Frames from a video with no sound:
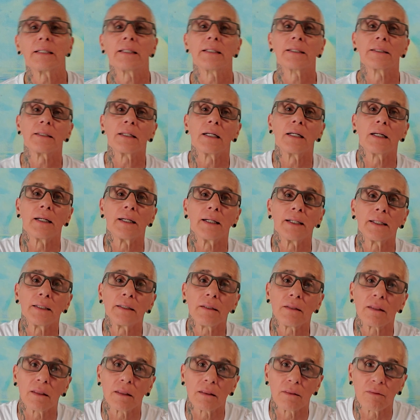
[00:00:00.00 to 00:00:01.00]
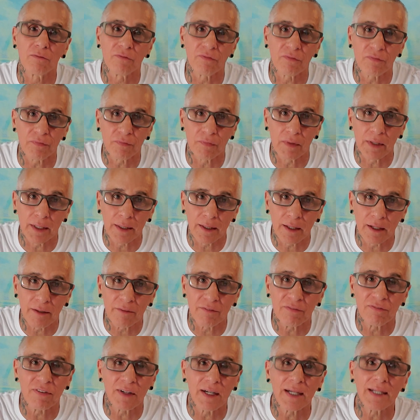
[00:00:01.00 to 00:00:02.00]
and I
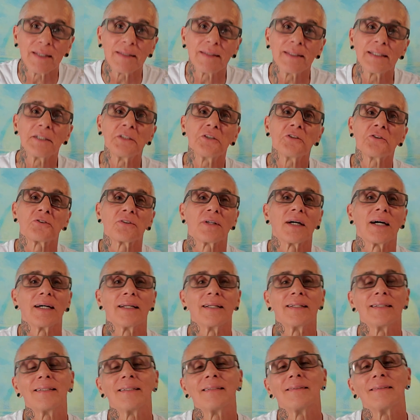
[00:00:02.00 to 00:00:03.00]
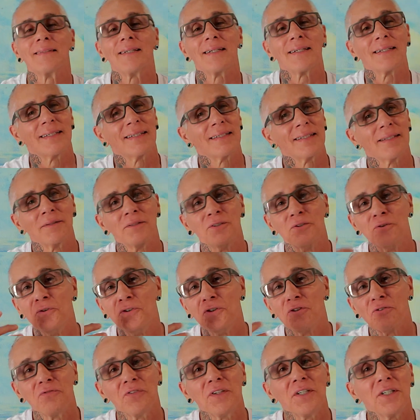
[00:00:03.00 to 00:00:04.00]
finally decided I got to do
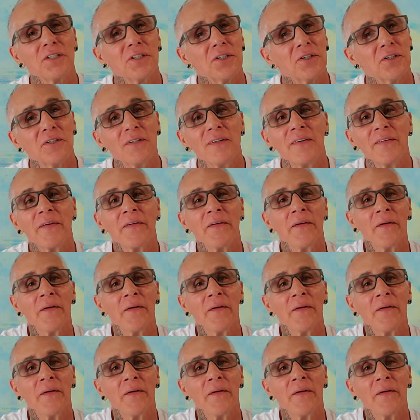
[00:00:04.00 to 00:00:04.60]
this video.